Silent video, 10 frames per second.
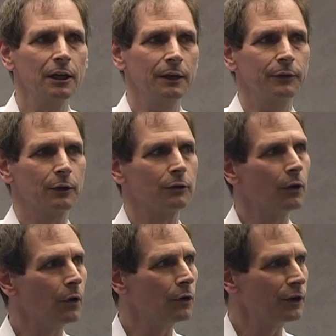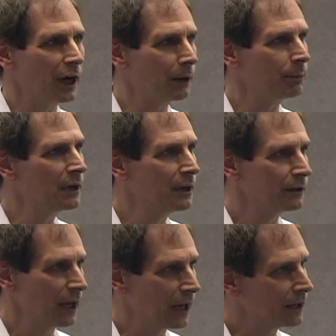If you can hold up
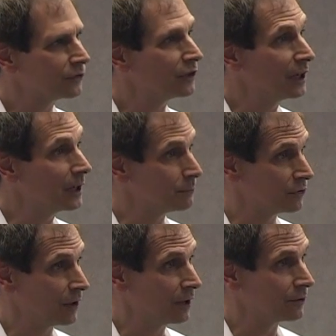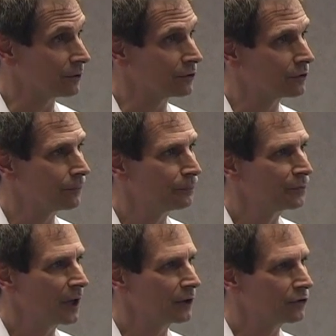the ASTM standards
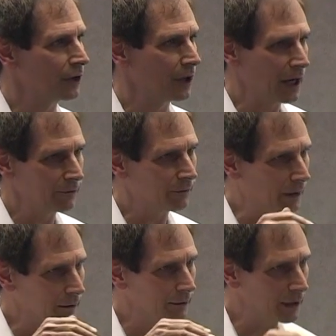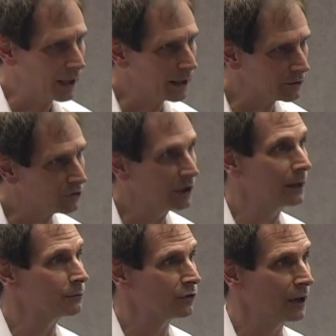and say, I follow the
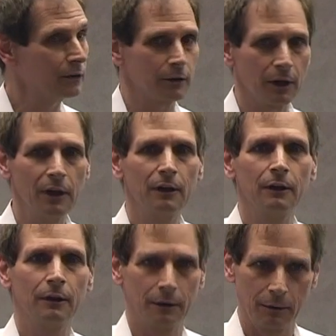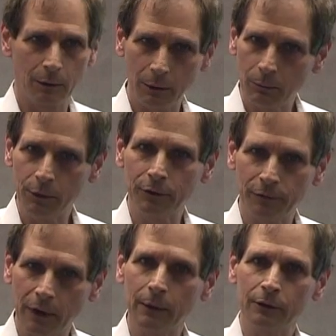ASTM standard, well, you're
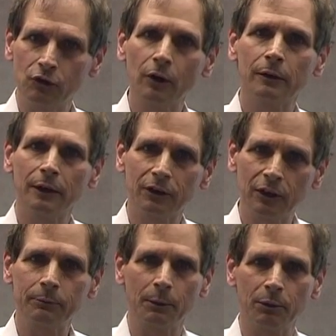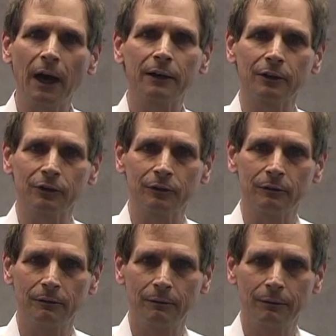following generally accepted practice.
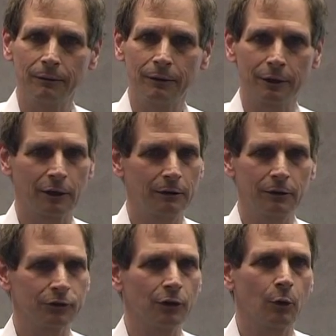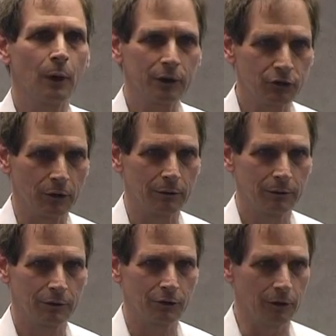There's no question.
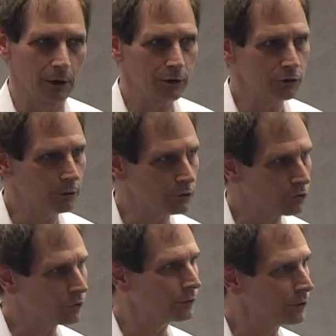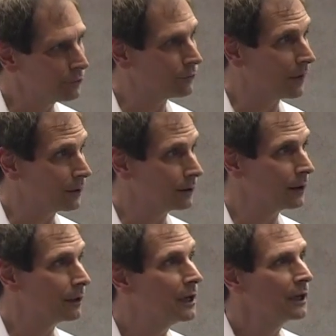So long as you can show that you followed
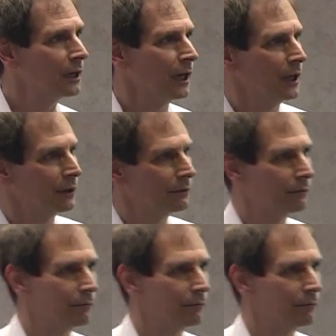it and